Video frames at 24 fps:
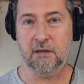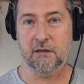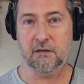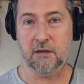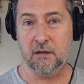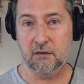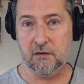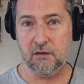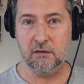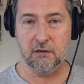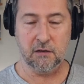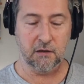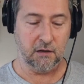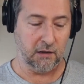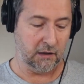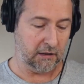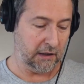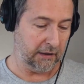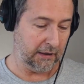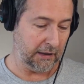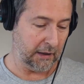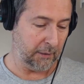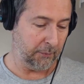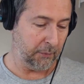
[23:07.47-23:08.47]
So I just thought I'd
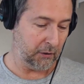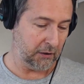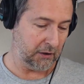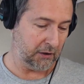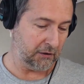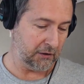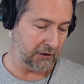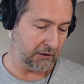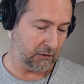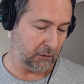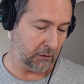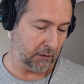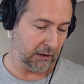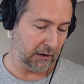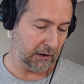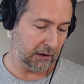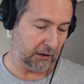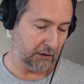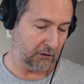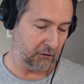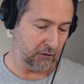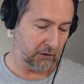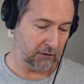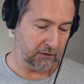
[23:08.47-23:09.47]
hit that point because it's quite
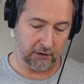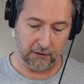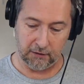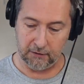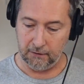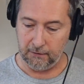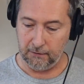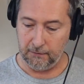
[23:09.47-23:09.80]
interesting